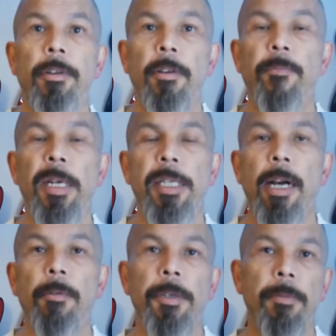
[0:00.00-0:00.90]
of my
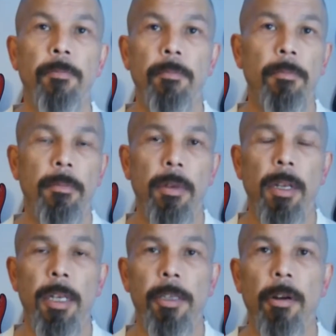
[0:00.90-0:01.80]
sounds.
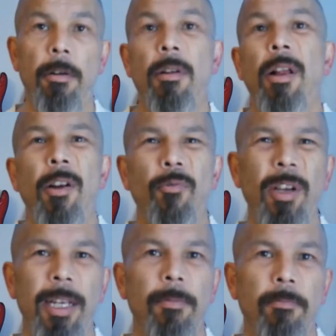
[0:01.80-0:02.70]
So
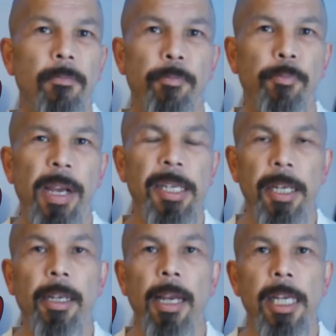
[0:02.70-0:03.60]
really
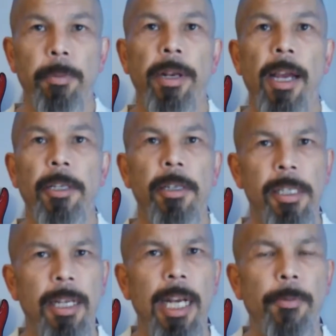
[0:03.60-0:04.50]
basic explanation. It's
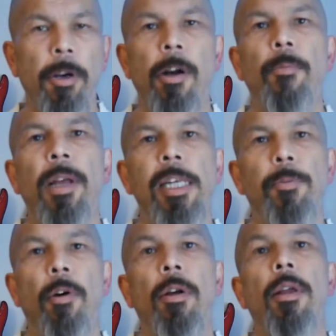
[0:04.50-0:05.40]
slightly more complex,
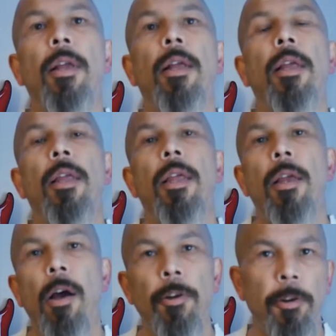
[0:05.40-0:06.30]
but
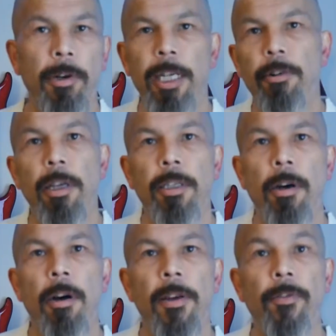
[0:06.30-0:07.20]
on your electric
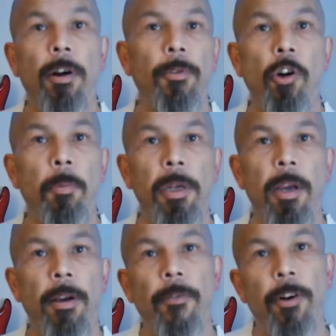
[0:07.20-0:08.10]
guitar, you've got normally
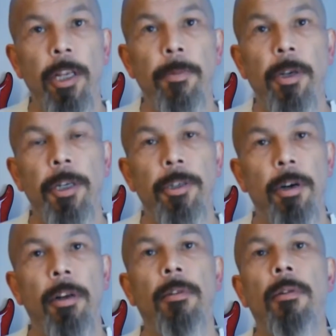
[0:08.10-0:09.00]
a volume
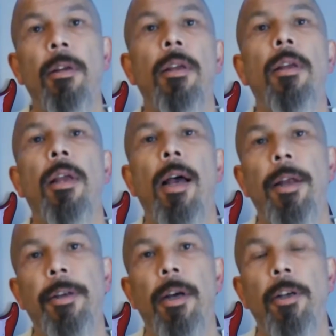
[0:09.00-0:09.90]
control
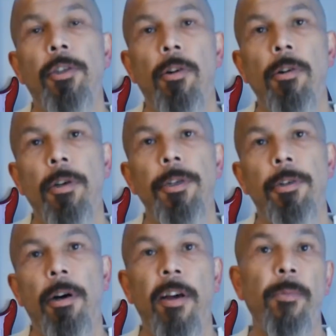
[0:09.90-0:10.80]
and a tone
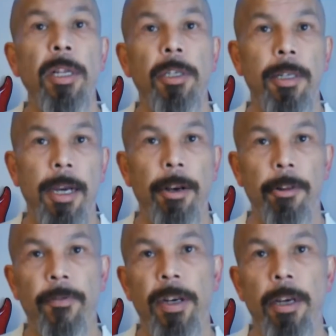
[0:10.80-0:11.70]
control. I've mentioned that in
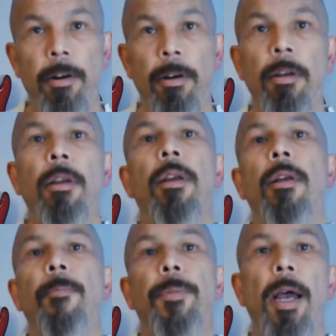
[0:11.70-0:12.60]
another video.
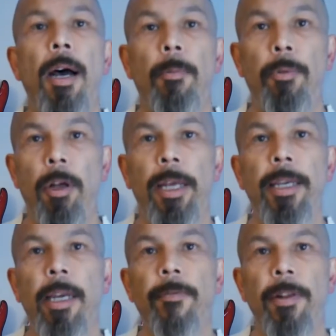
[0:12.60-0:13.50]
I'll put a
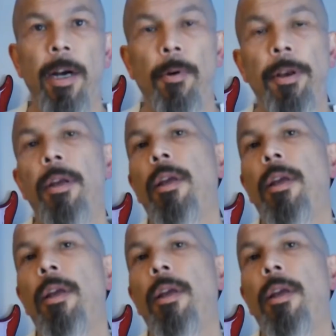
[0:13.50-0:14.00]
link in for that one.